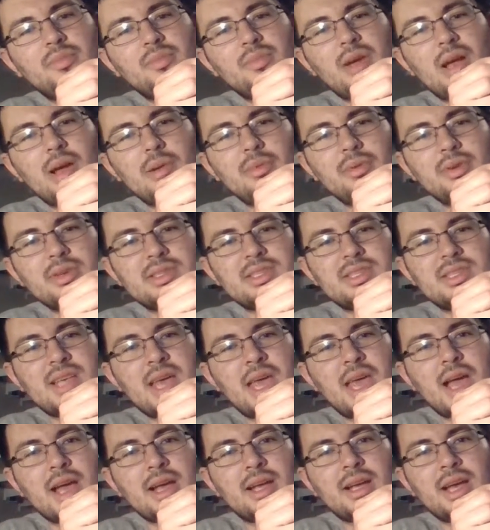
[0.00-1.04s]
I will
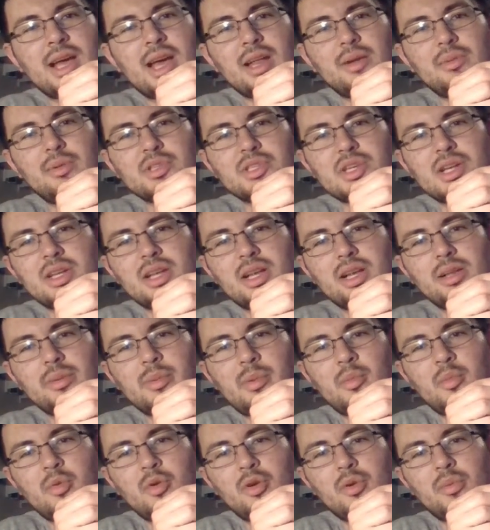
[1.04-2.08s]
say I kind of wish I'd done a
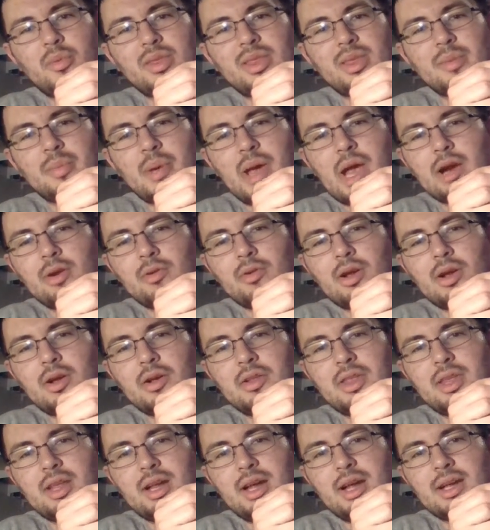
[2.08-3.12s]
little bit more with the
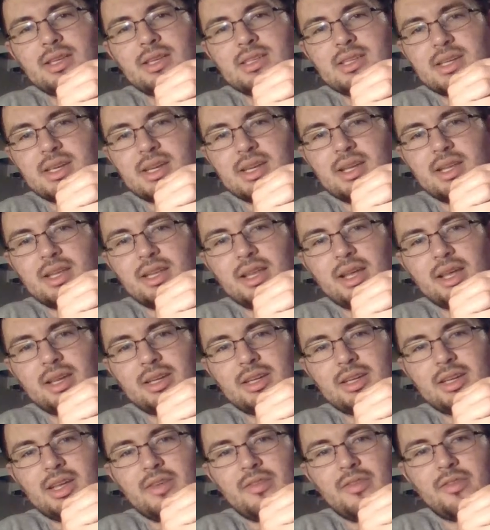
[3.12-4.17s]
background than I did.
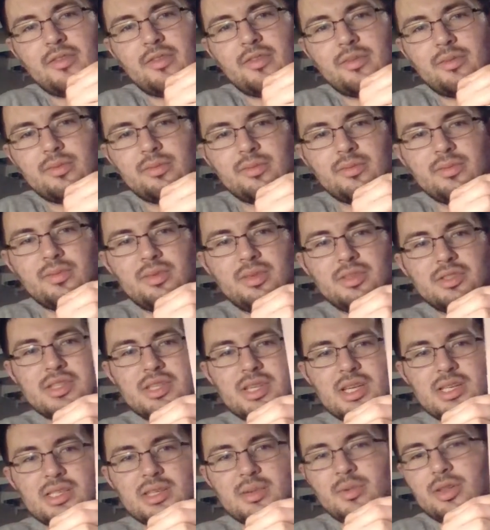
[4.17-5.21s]
Like, even just
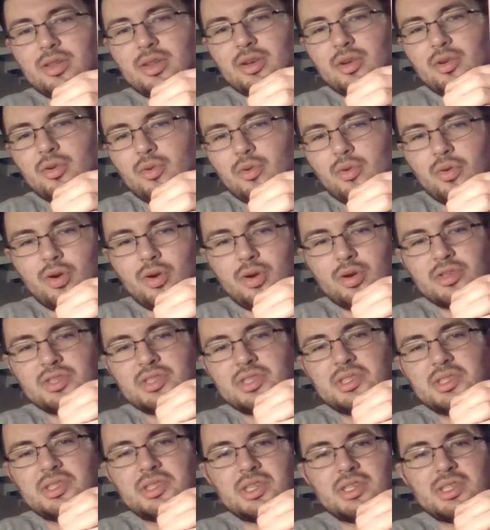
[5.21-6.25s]
like some on the
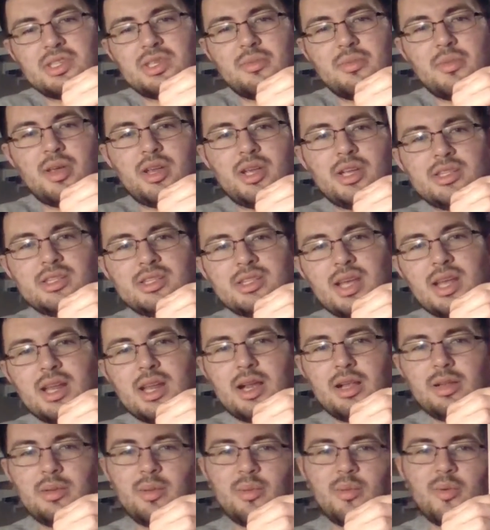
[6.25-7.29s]
corners, just to make it stand
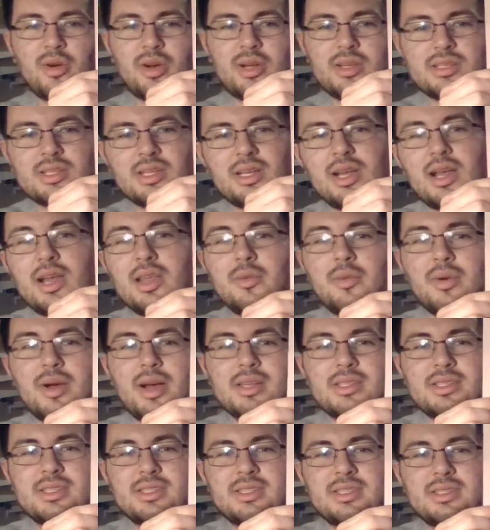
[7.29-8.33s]
out a little more, because
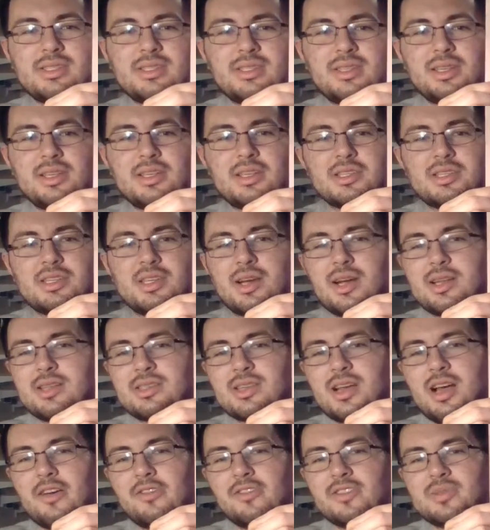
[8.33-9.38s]
otherwise it just cuts
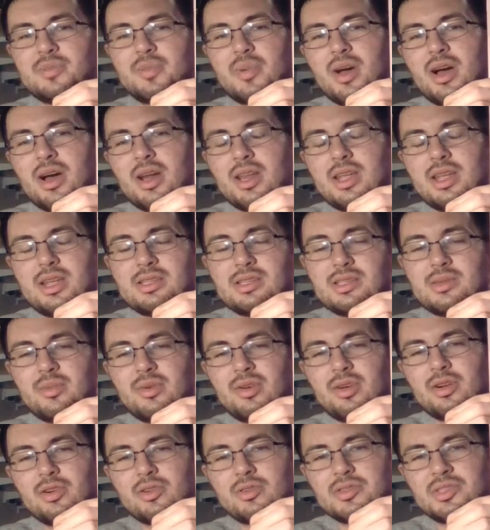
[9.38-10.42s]
off his body, similar
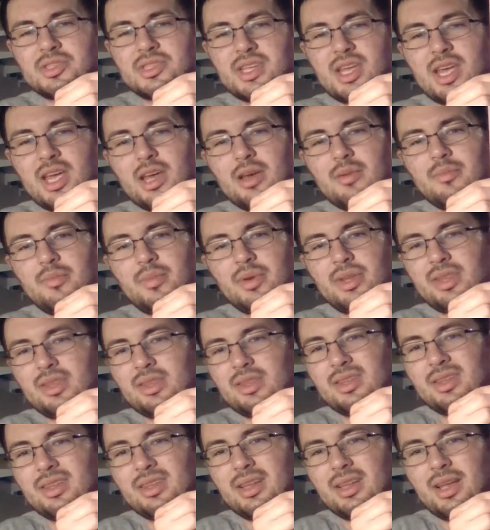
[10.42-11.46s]
to Uncle Sam, but
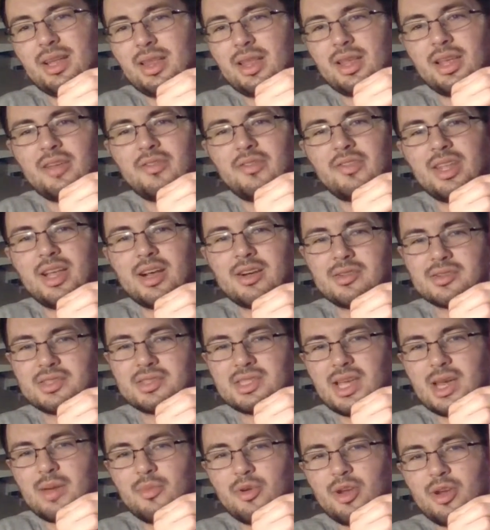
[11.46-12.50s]
I think even the Uncle
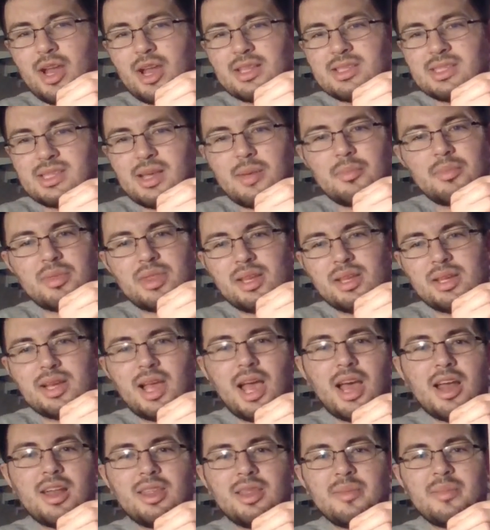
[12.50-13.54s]
Sam one had something
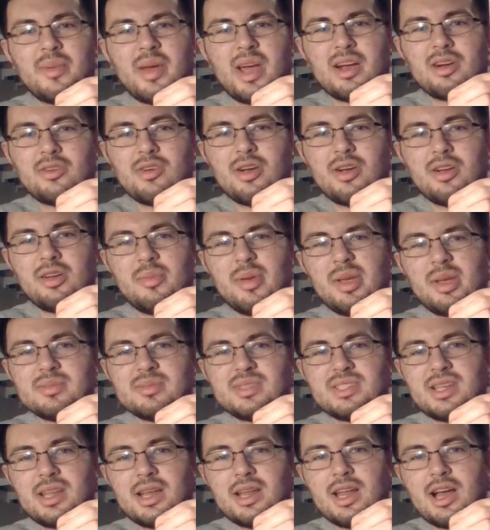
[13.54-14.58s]
kind of in the background to make him
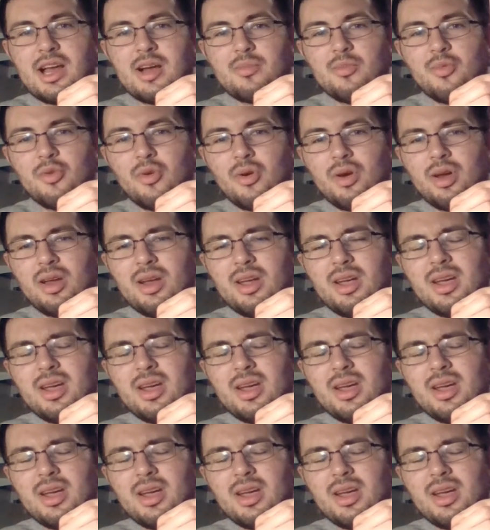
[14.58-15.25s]
stand out more.